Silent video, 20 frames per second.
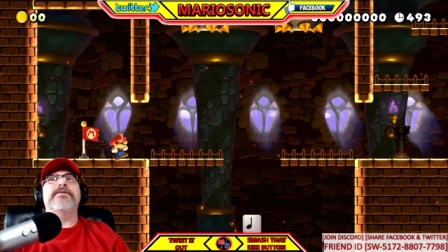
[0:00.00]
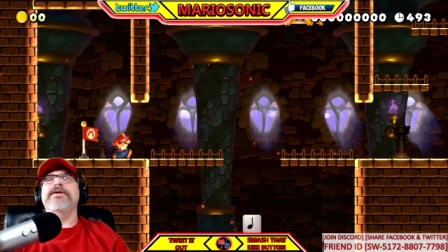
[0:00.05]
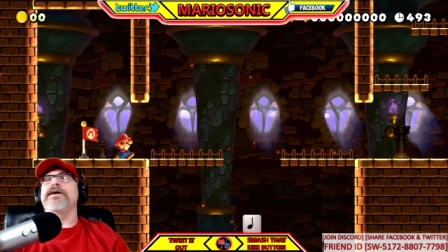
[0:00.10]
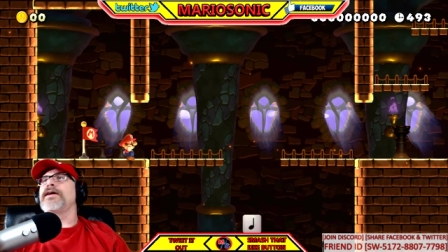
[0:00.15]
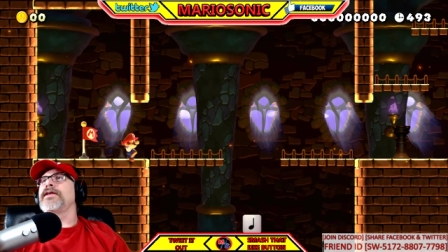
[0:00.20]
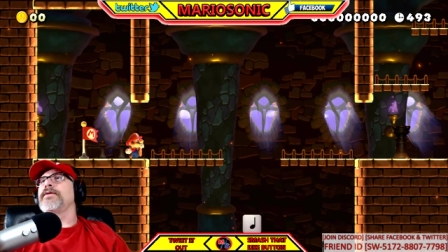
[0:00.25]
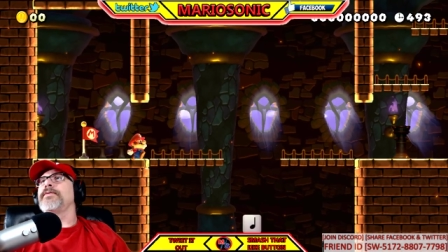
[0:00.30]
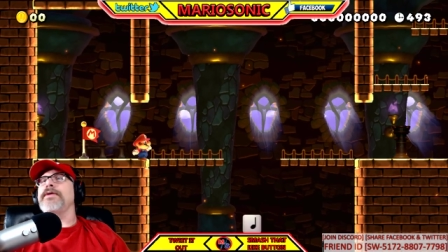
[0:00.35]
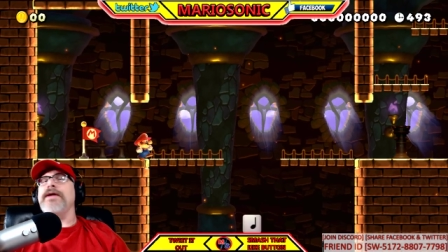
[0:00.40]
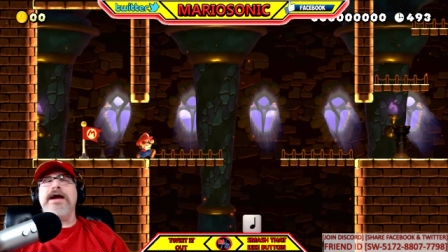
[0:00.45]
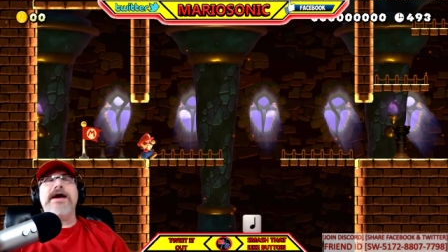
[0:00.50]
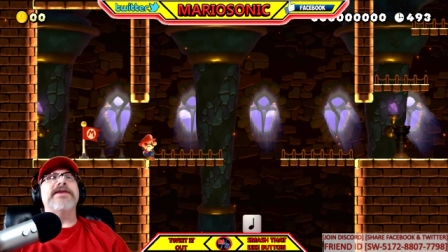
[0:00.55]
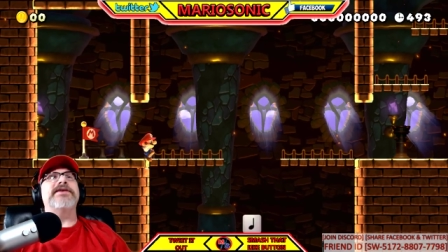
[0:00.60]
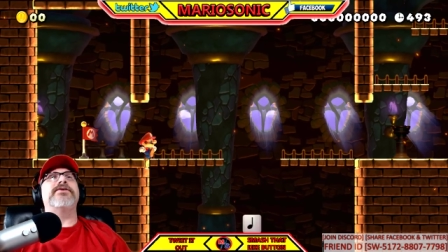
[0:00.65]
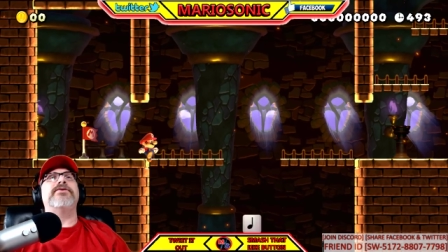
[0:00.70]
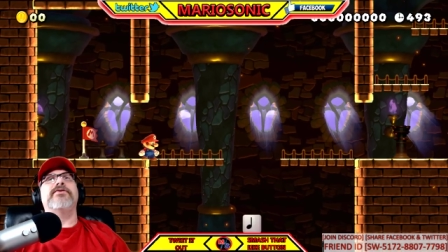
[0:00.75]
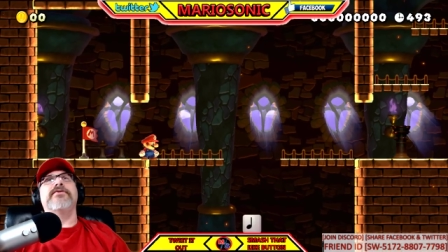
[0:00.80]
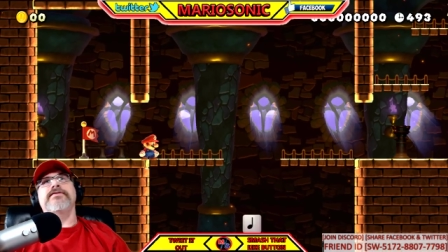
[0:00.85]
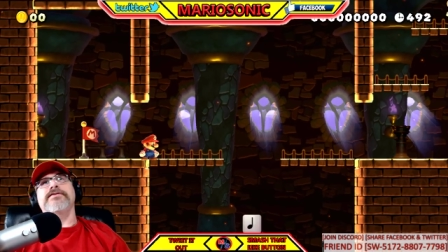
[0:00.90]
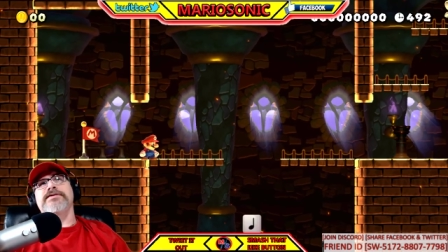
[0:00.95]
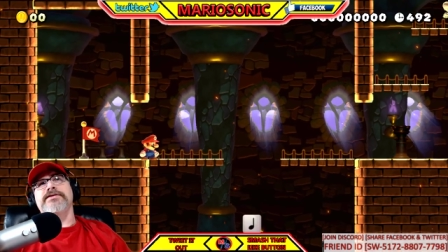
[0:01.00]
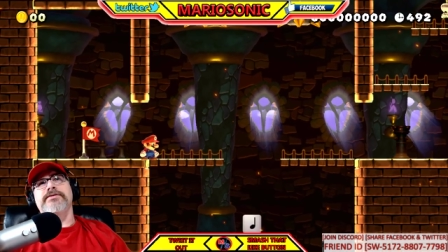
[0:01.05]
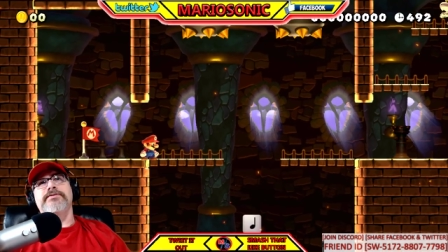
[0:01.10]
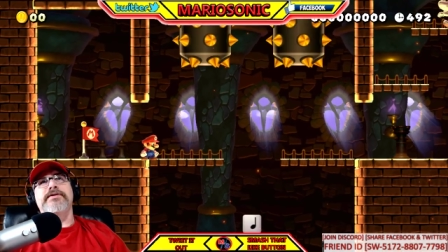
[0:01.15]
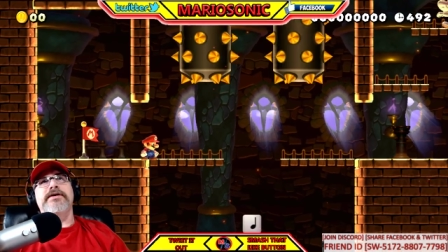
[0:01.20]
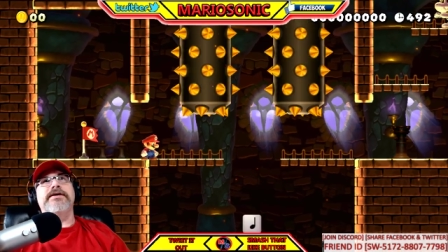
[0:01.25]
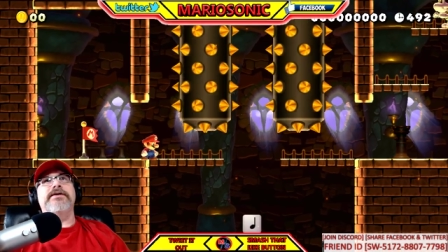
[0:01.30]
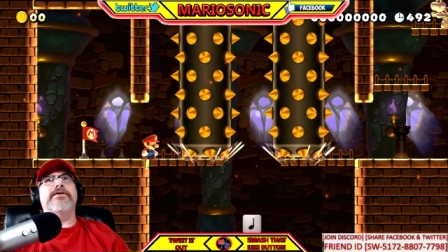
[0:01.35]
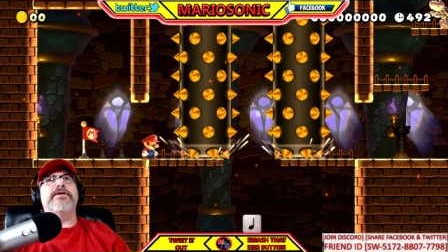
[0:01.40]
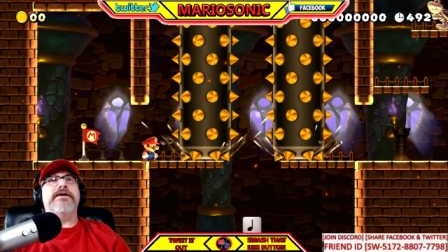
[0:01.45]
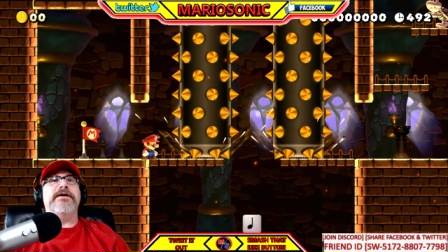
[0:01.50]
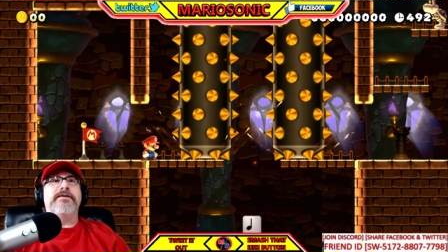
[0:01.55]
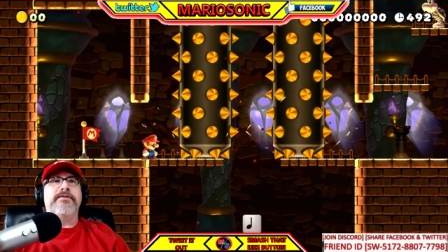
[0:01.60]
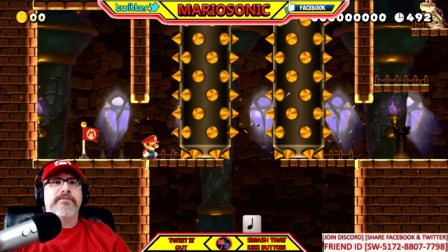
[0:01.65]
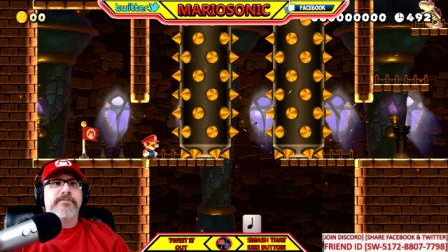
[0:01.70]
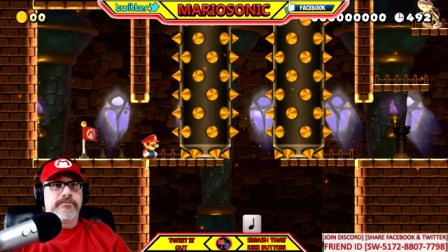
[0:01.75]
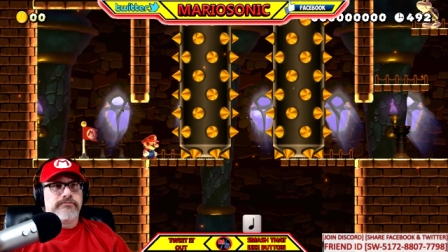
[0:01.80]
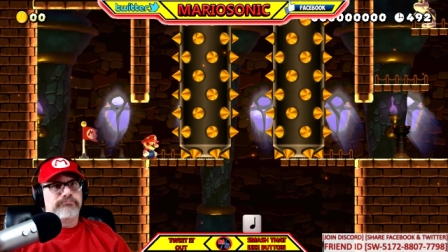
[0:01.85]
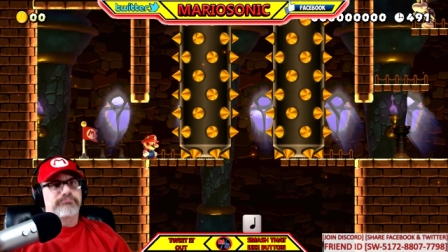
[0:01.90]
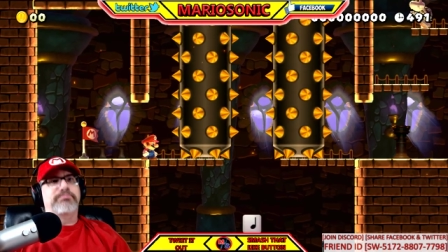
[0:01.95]
We had to, we had to go over to the
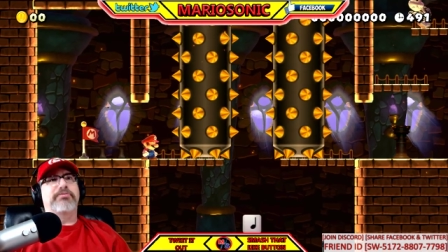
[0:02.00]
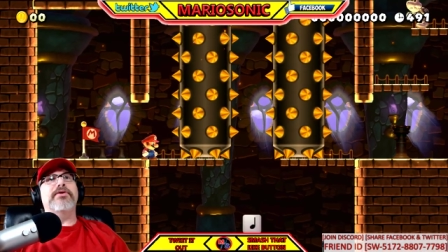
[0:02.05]
right.